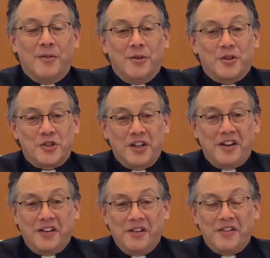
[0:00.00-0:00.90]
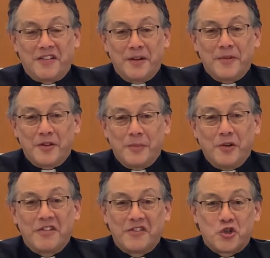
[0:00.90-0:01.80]
well, gee, some of the
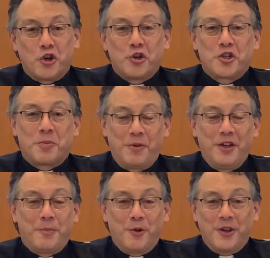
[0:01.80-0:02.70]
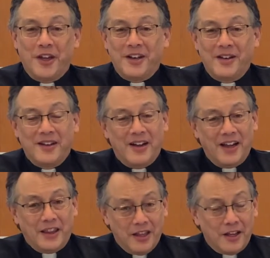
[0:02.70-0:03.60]
most churched people that
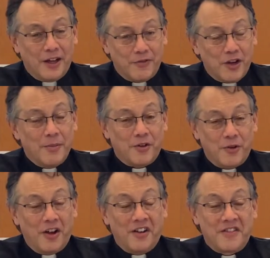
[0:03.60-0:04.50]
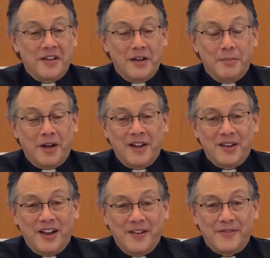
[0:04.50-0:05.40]
I think I've come across in my
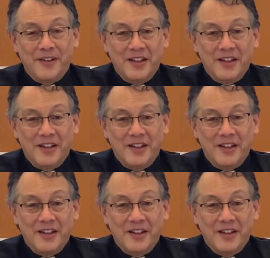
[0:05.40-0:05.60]
life